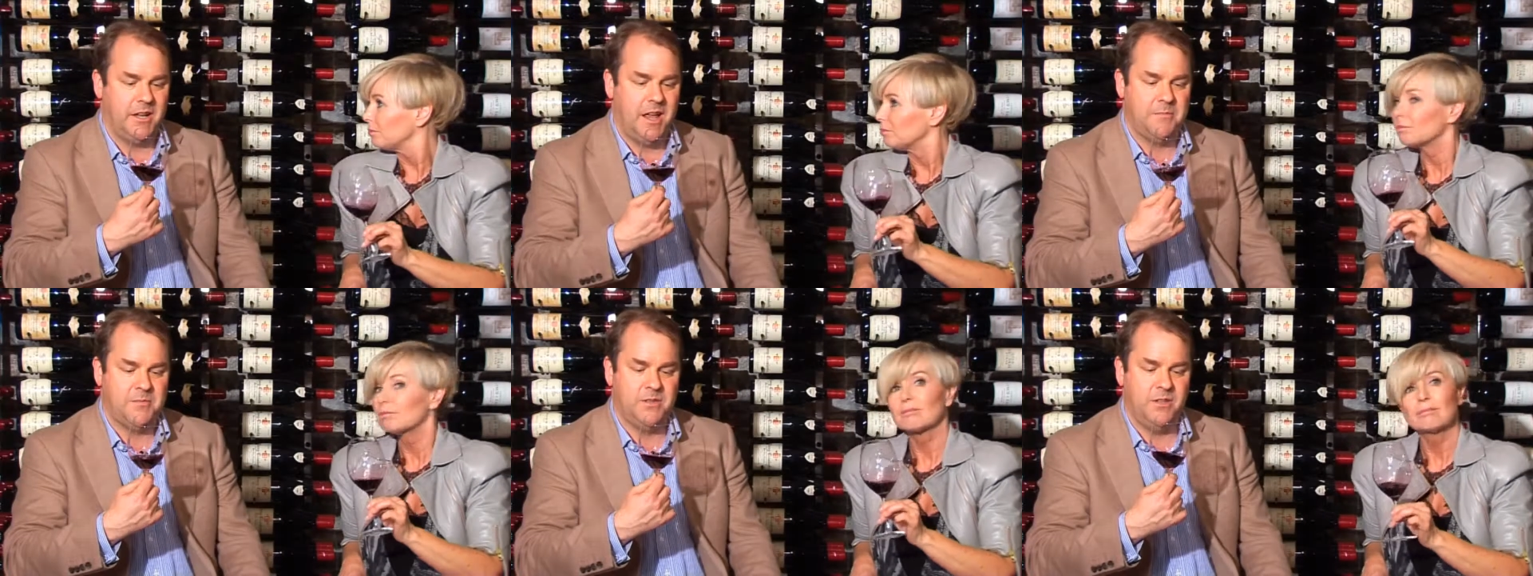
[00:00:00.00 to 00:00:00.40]

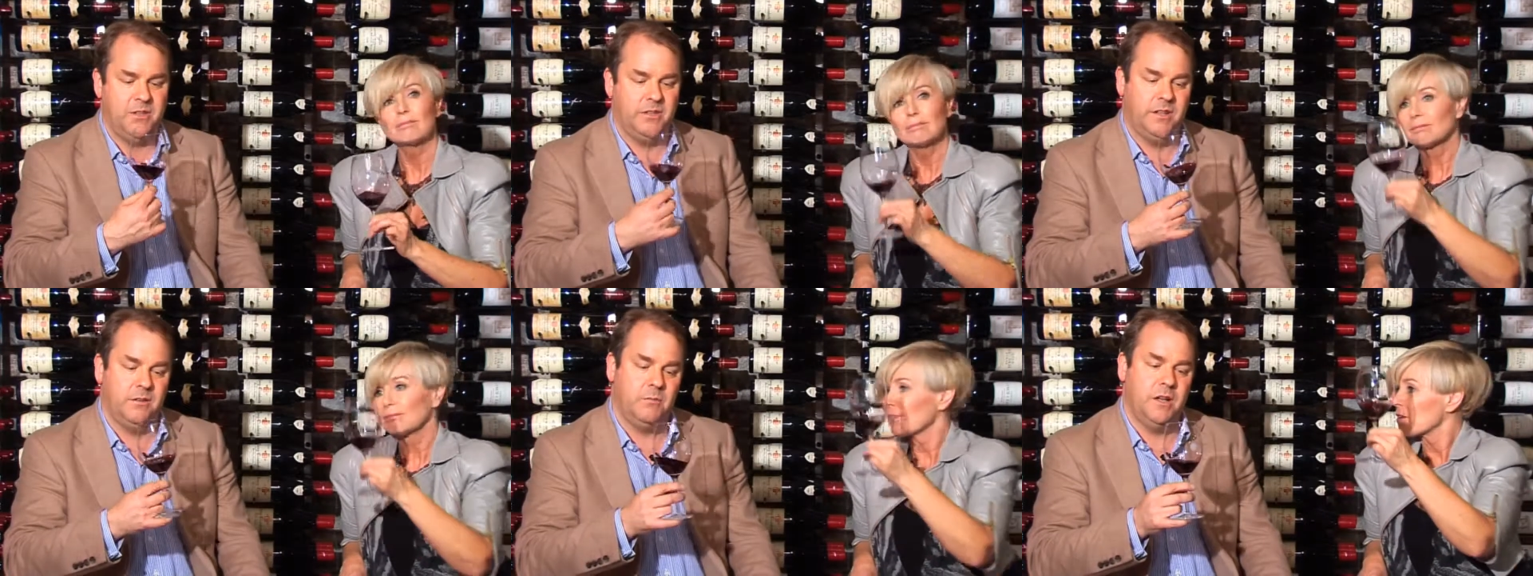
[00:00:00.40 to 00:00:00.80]
Speaker 1: Superb.
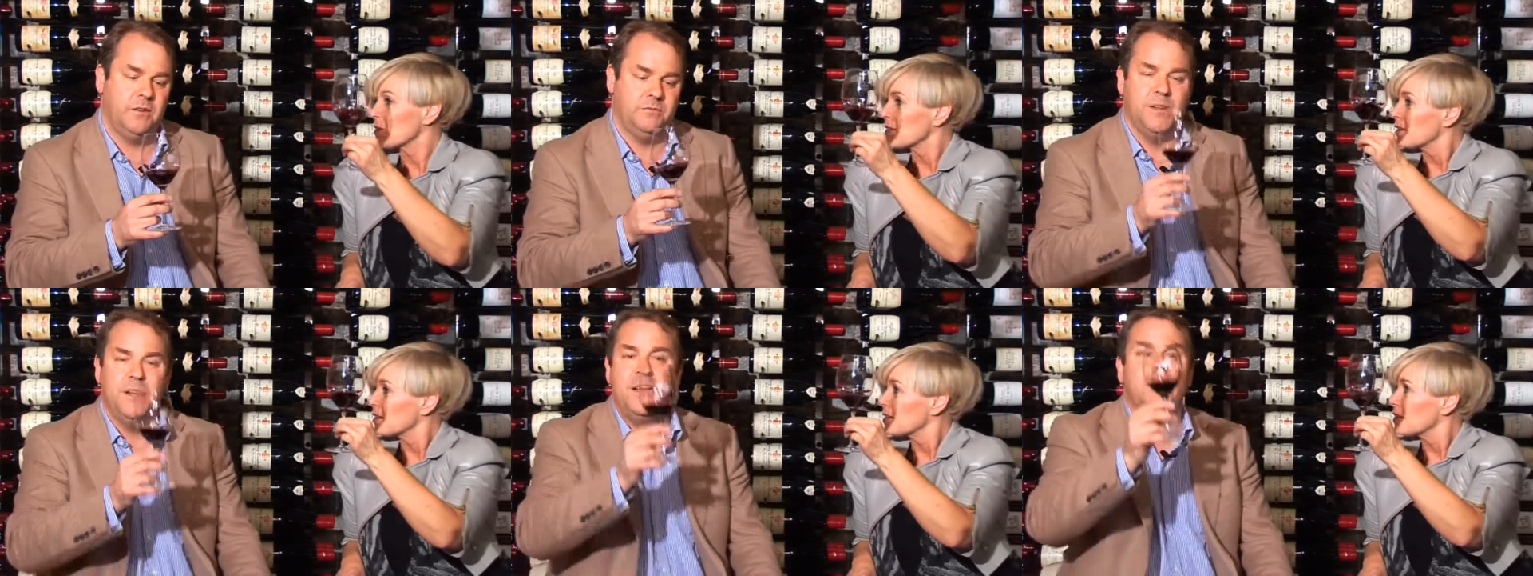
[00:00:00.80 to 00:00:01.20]
absolutely.
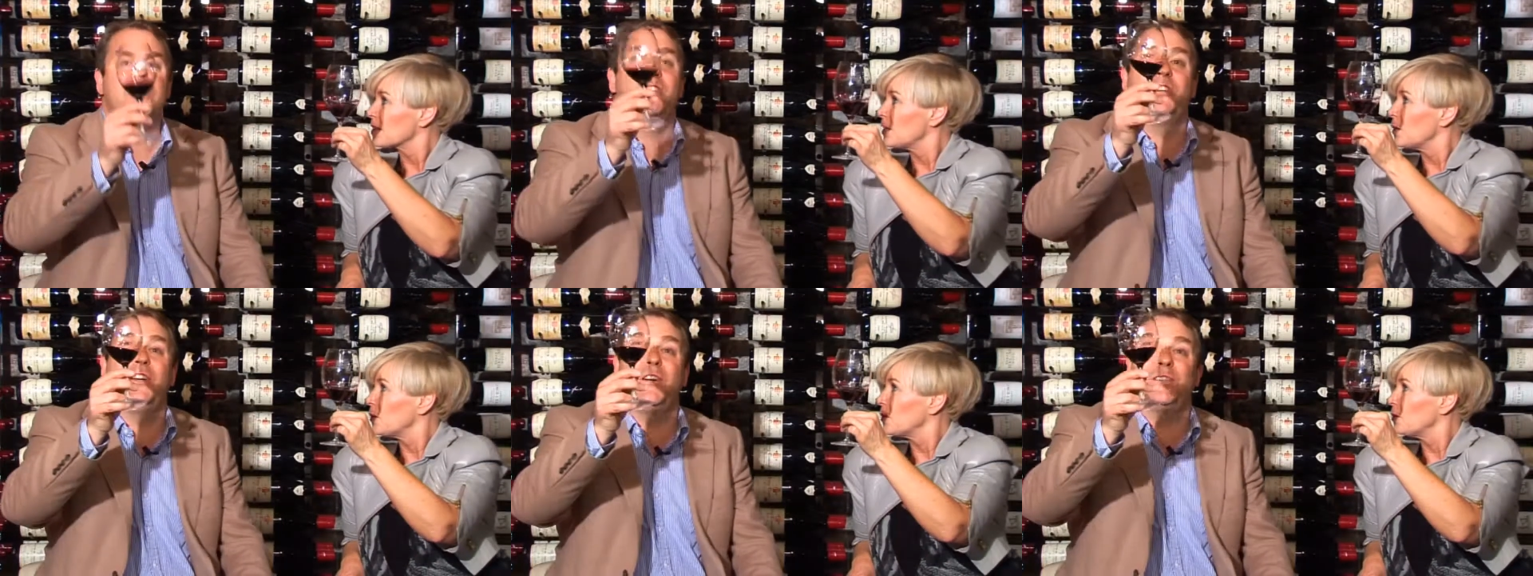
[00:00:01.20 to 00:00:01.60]
Well,
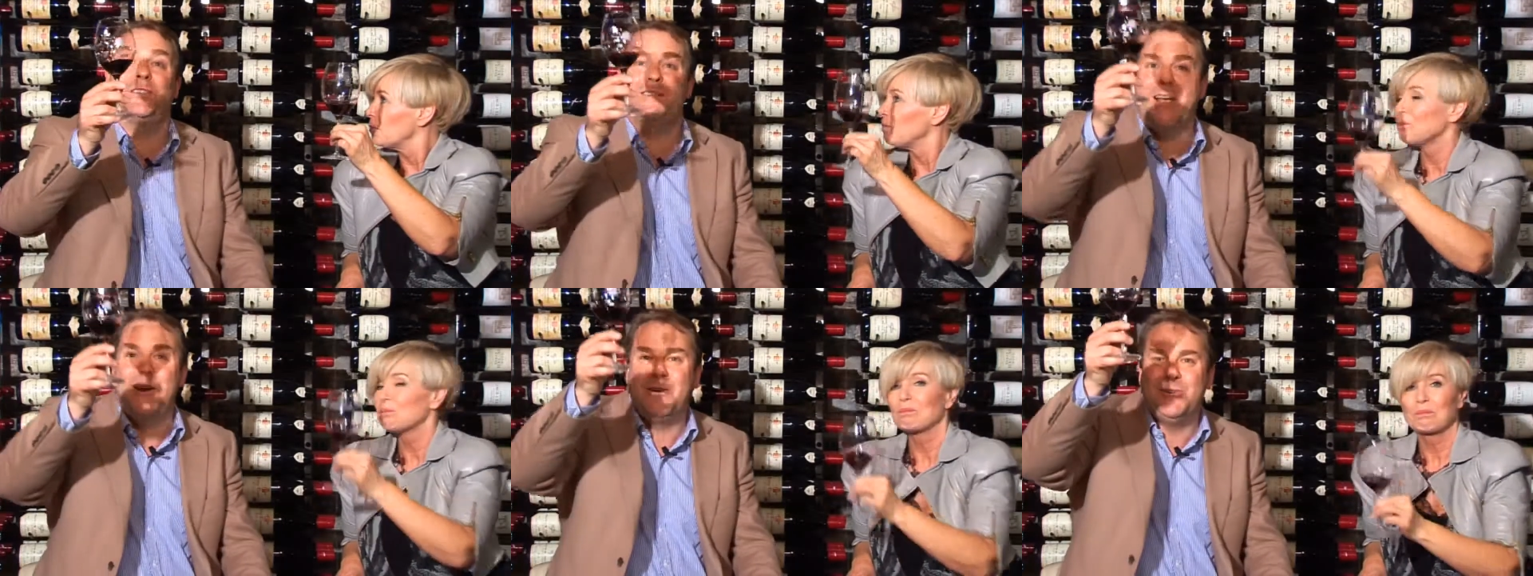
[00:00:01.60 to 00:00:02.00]

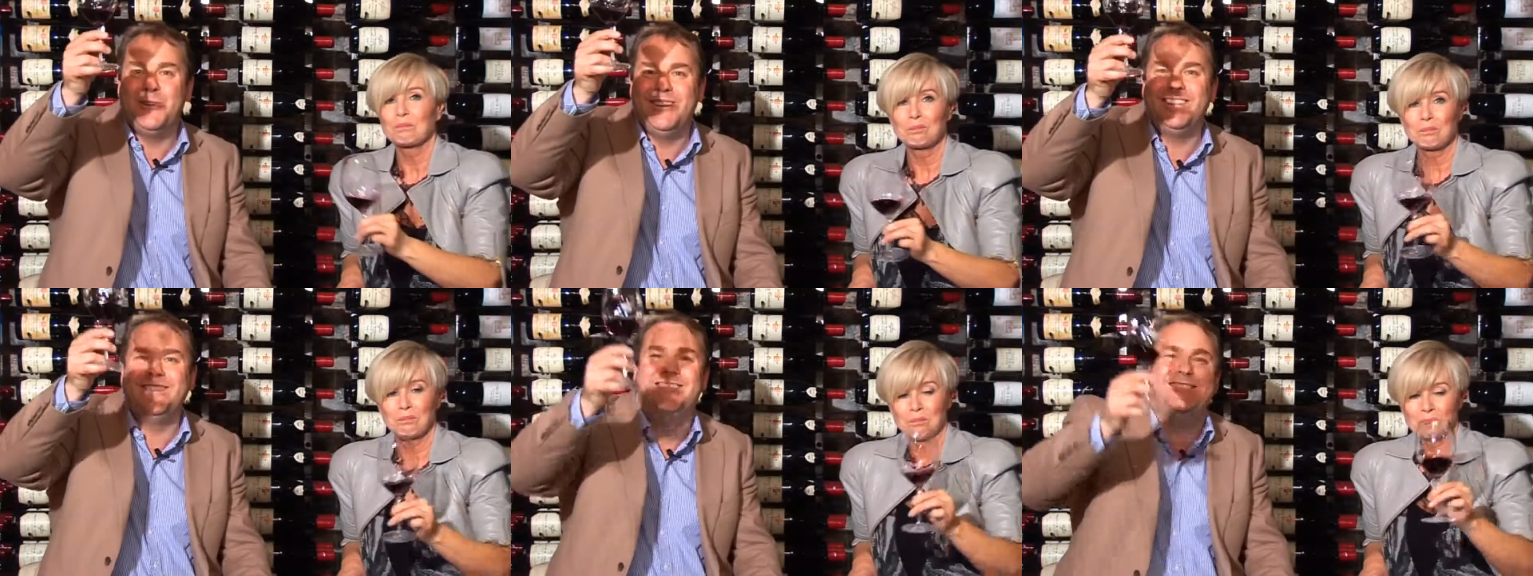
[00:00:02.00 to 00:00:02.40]
cheers,
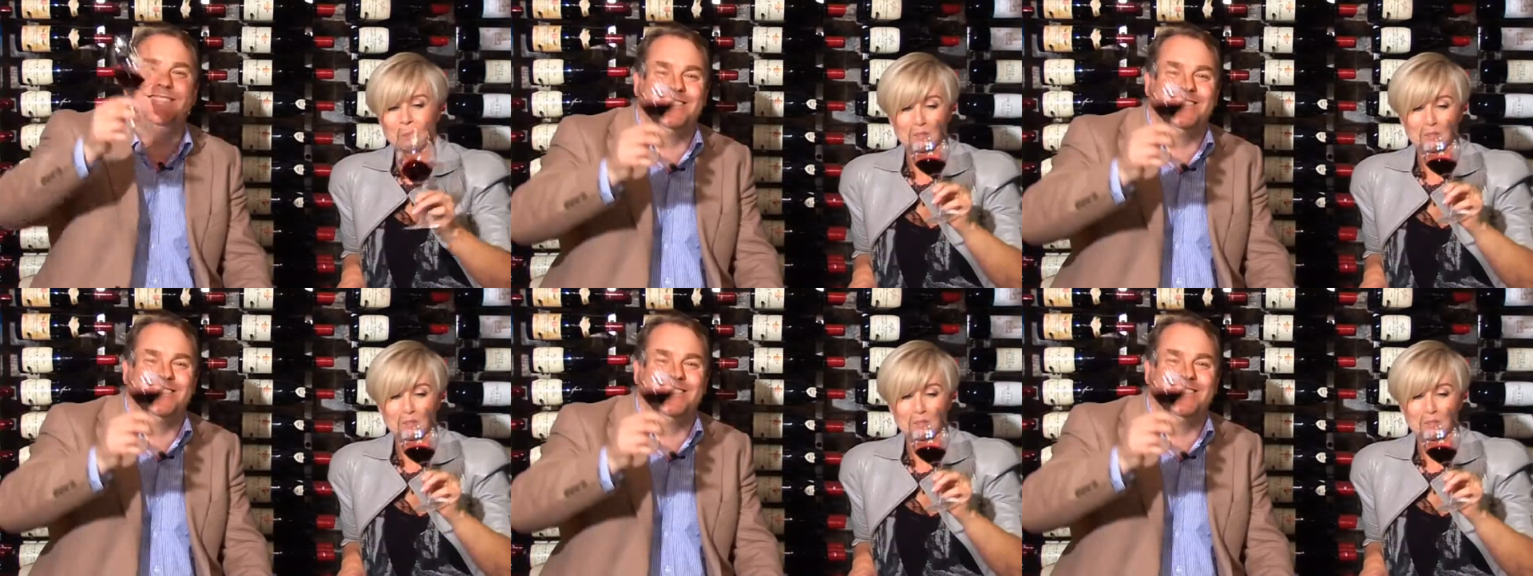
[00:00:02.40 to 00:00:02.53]
salut.